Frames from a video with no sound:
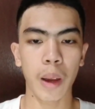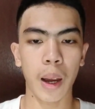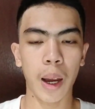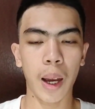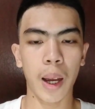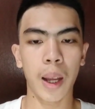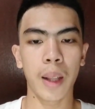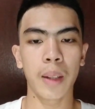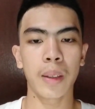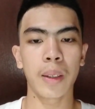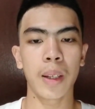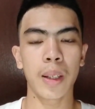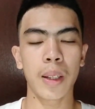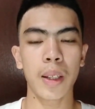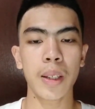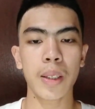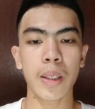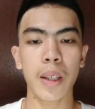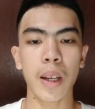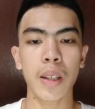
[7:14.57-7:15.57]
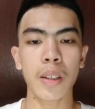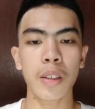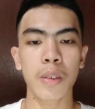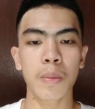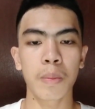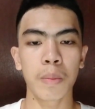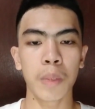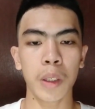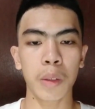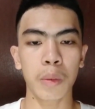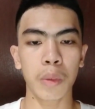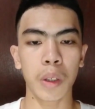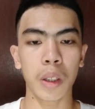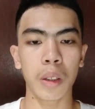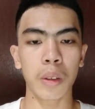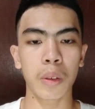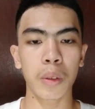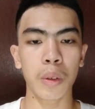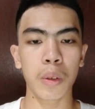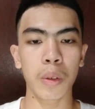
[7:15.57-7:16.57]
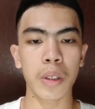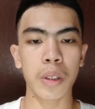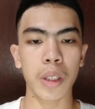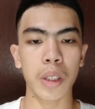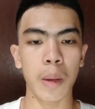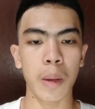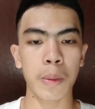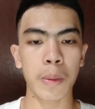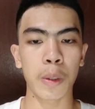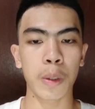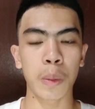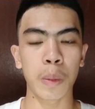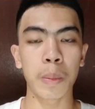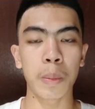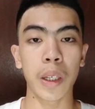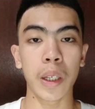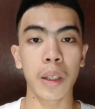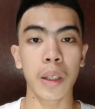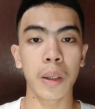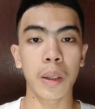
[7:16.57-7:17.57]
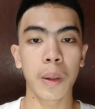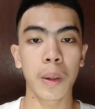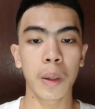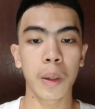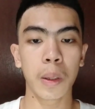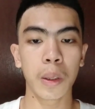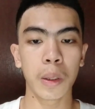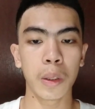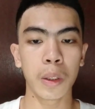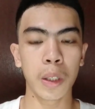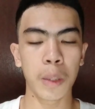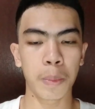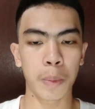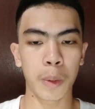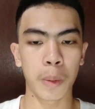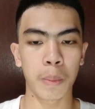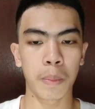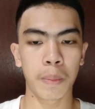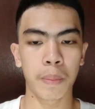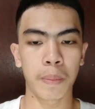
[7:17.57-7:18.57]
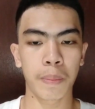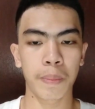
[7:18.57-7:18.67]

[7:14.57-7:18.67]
and the distance between two steps should be uniform.